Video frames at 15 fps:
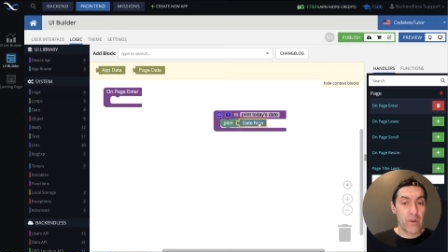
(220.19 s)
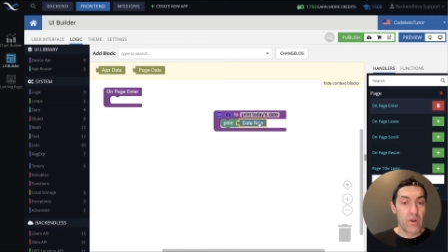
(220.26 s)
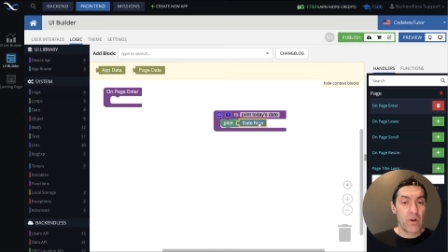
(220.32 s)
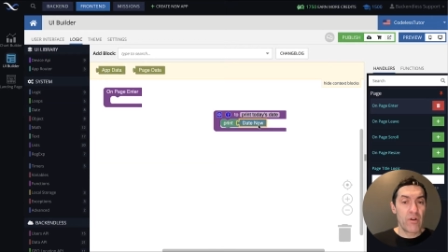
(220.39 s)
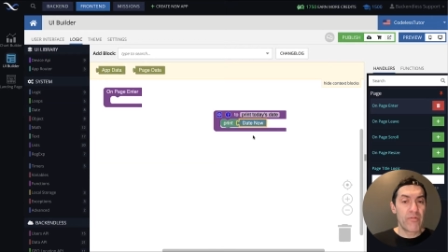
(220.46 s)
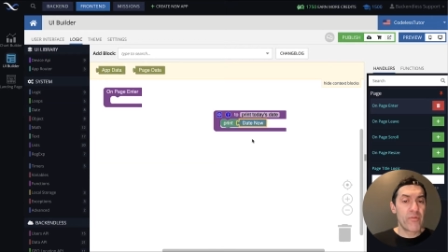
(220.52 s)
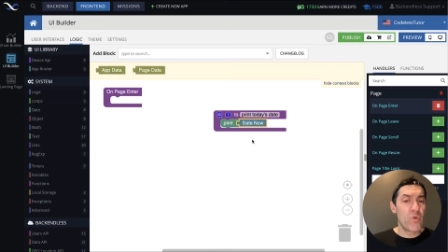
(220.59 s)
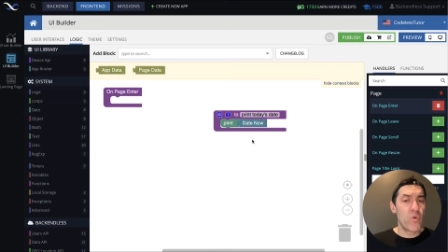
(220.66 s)

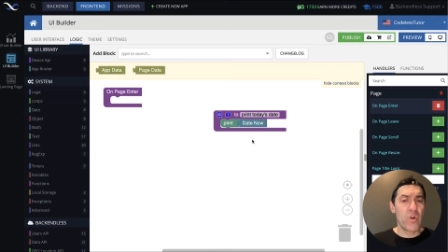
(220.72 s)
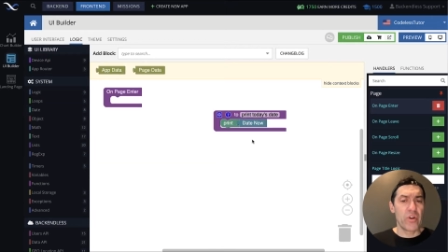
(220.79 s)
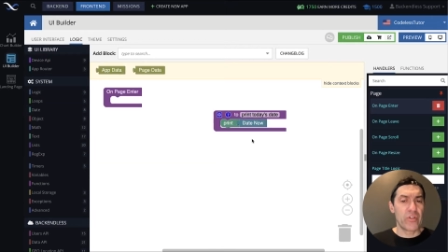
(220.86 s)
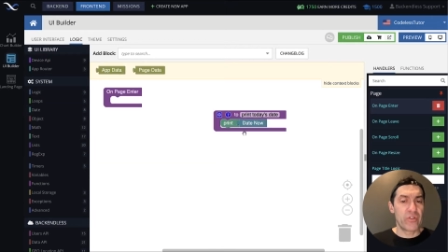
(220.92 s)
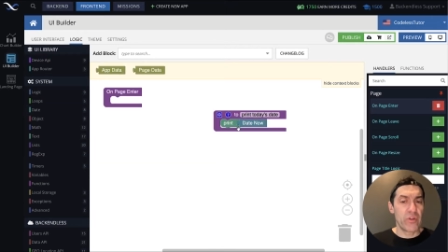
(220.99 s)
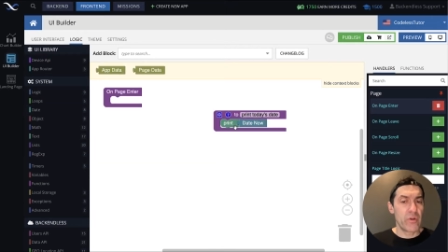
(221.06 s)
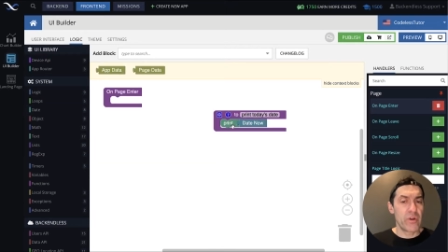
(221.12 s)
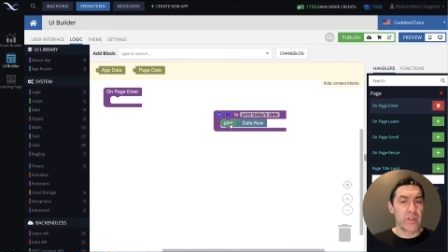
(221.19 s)
Of course,
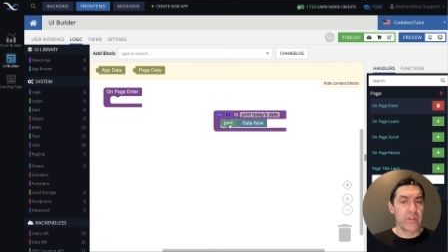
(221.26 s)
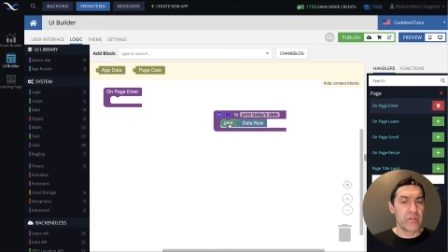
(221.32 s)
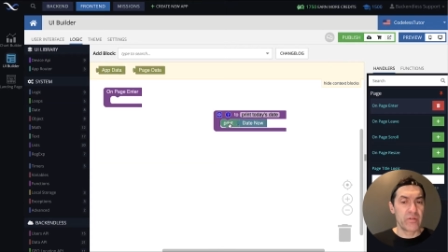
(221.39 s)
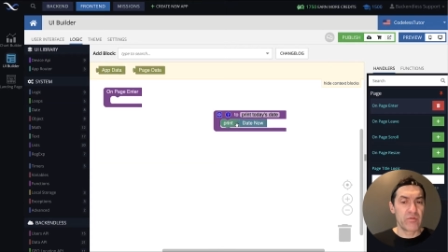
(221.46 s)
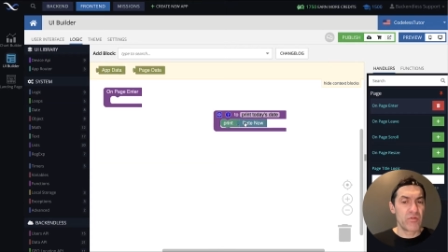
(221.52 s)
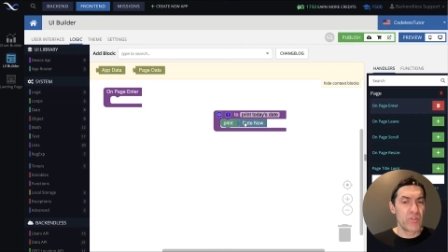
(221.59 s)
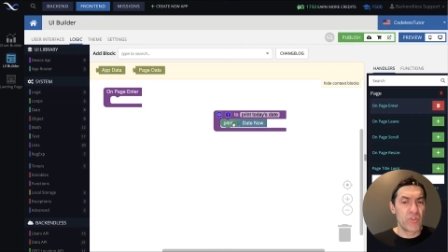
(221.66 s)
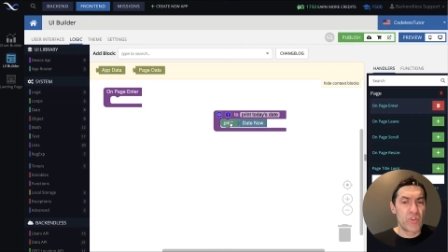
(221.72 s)
you can
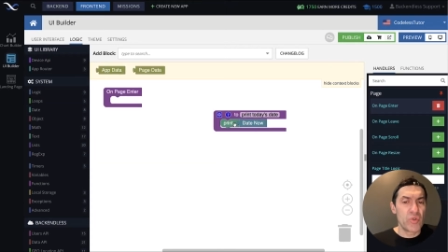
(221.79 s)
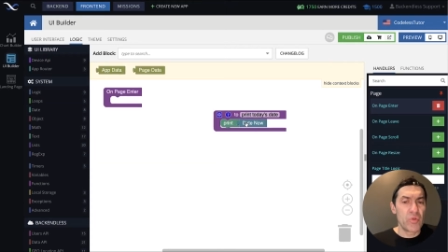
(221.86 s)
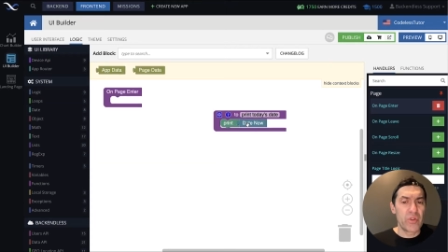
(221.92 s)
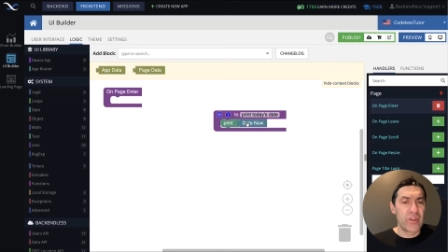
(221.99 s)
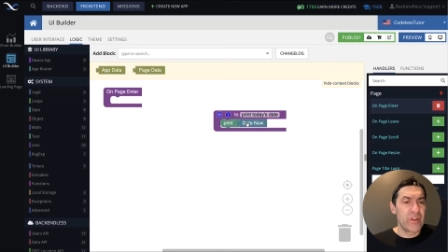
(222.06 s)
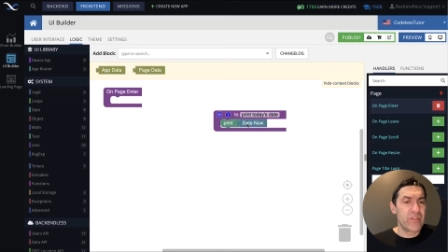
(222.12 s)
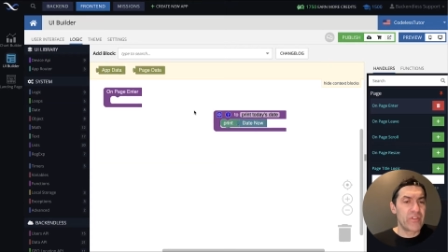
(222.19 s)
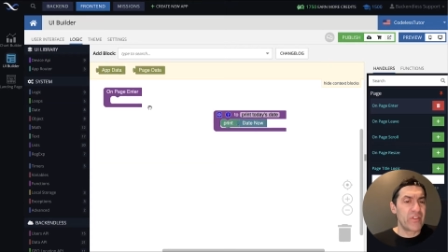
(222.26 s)
do
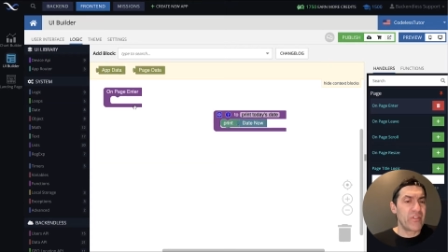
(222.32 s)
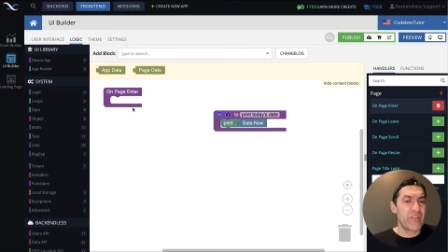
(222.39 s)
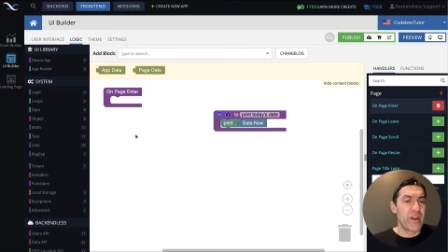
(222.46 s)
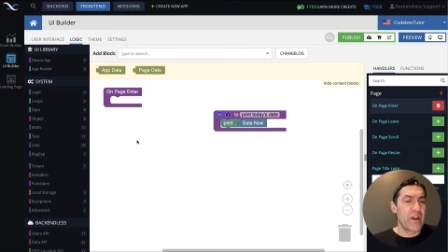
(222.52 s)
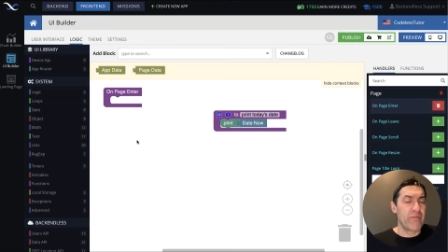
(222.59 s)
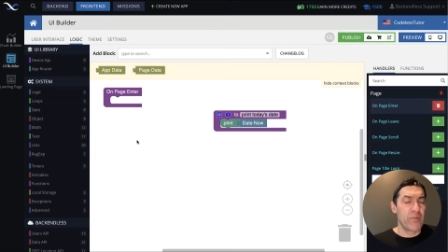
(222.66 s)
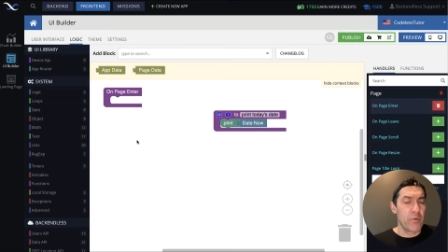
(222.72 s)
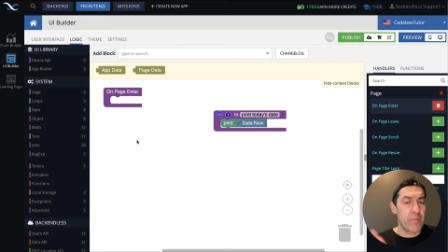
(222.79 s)
this inside
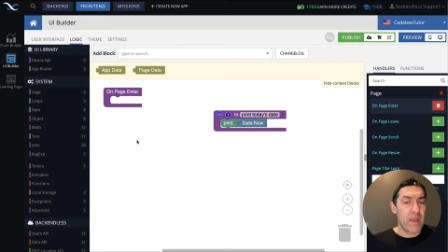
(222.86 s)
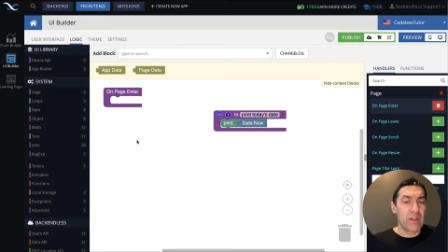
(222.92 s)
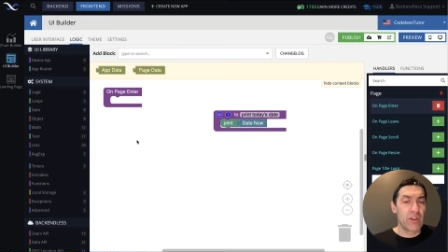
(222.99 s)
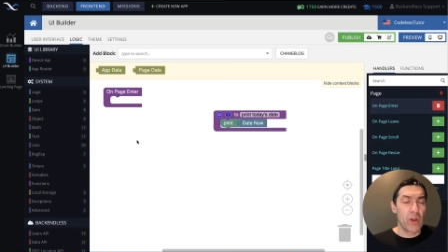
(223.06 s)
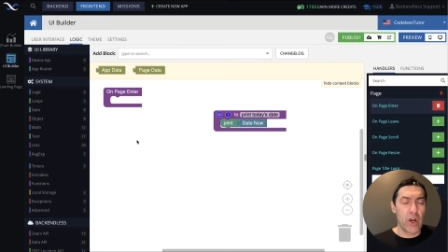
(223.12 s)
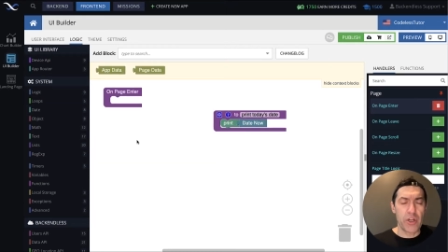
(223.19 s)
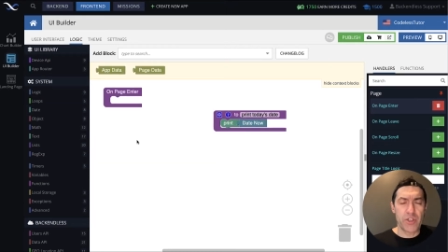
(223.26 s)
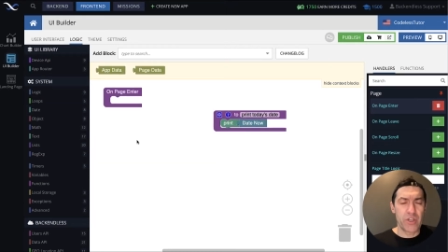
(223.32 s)
of your main
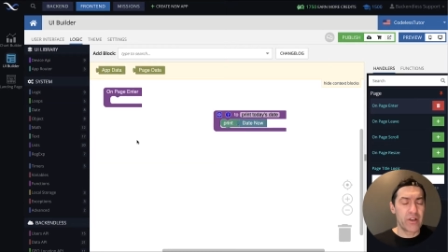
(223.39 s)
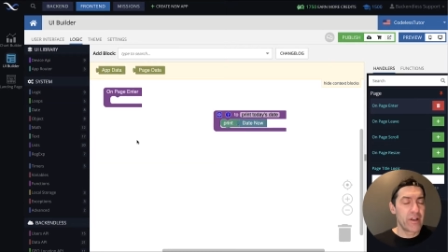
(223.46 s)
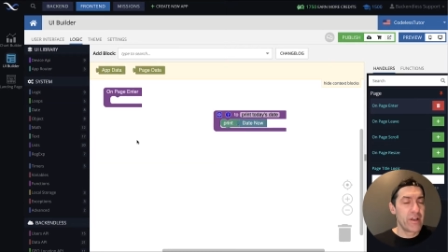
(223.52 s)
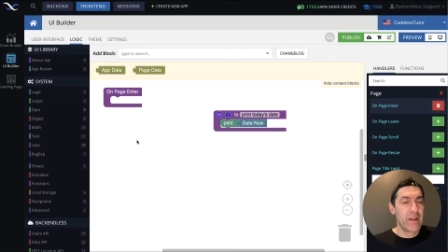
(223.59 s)
logic.